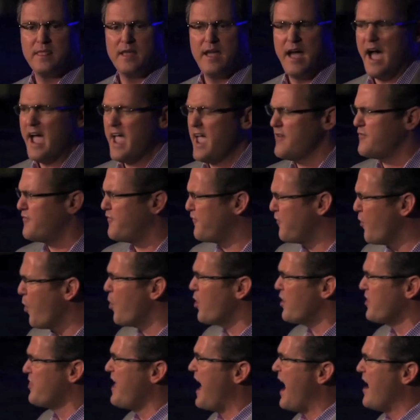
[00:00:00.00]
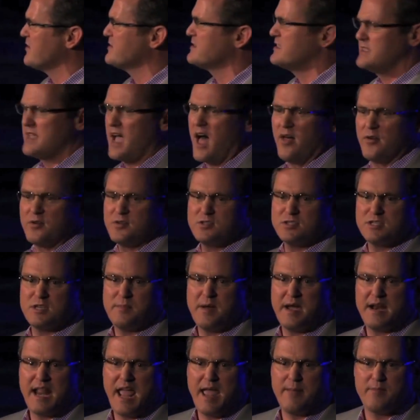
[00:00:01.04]
I had $4,000 to
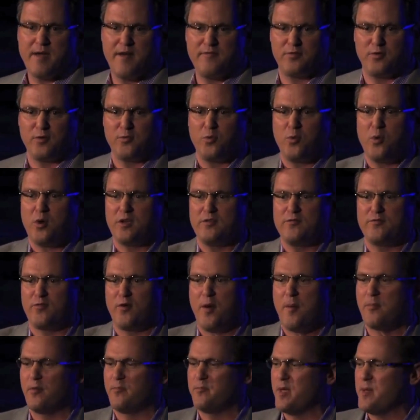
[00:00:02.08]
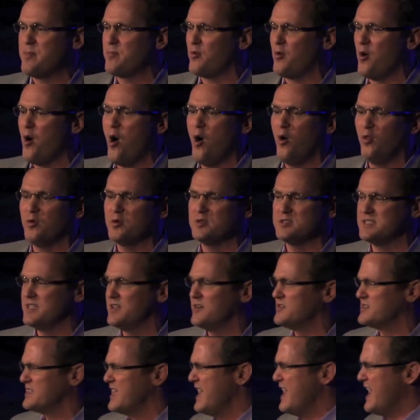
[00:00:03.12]
my name. After working for other people all those
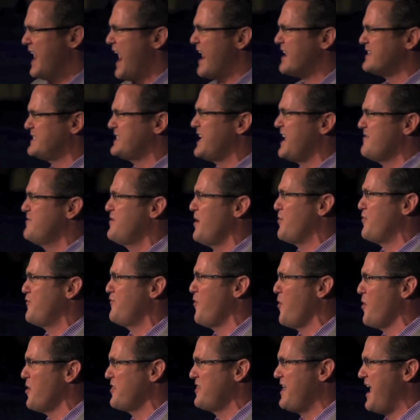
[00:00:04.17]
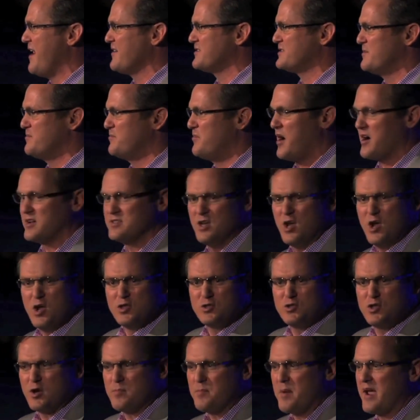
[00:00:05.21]
years, I saved up $4,000,
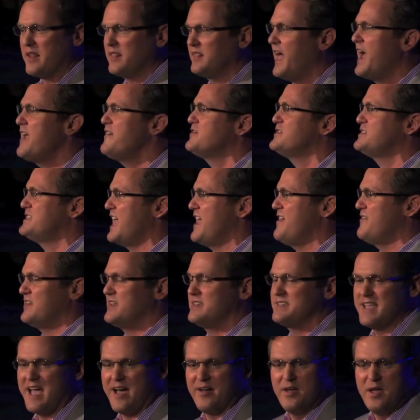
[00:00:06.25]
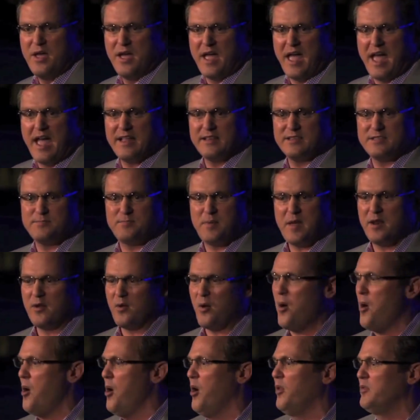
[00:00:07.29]
took my life savings out, and spent it
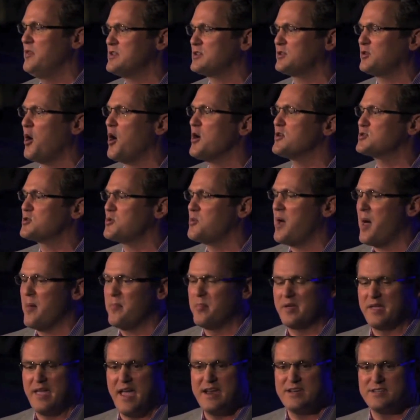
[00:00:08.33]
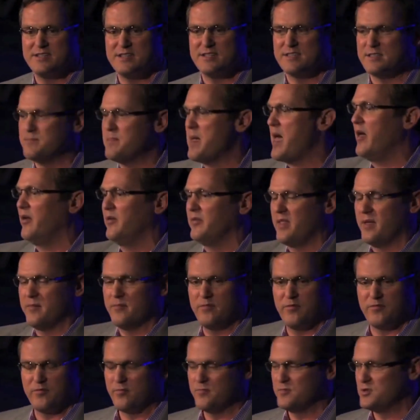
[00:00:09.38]
all on these law school applications, mailing
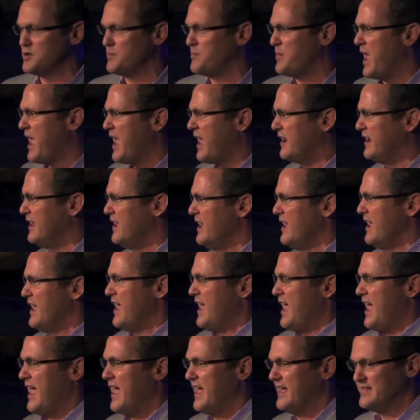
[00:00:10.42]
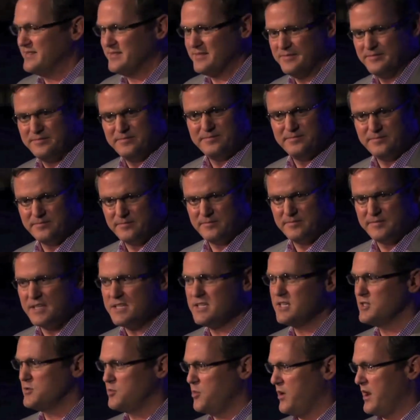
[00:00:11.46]
them from Japan, and
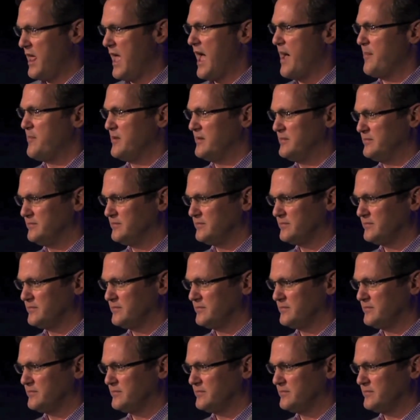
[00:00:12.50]
this is what happened.